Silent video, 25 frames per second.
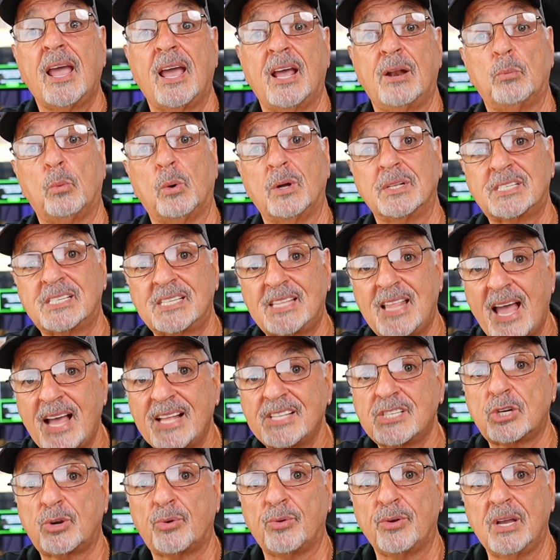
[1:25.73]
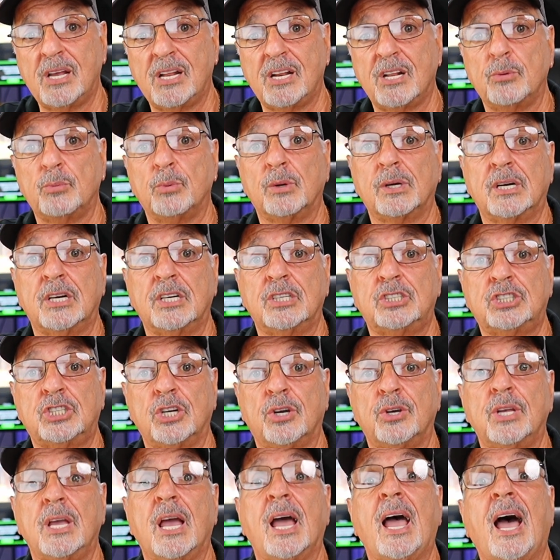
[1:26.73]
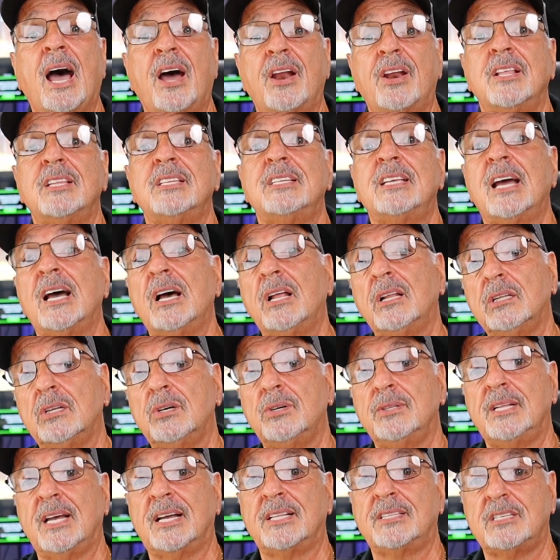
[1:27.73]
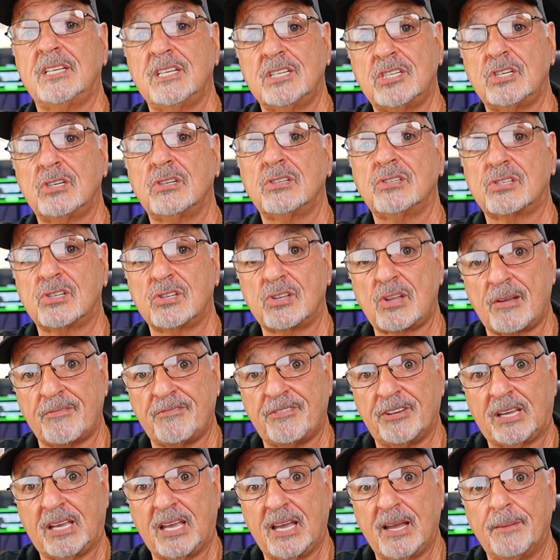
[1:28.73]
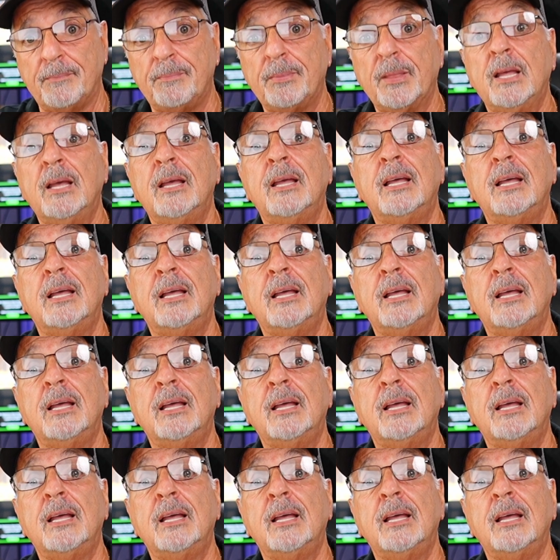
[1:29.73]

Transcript: And once that's created, we're going to show you how to download that digital certificate,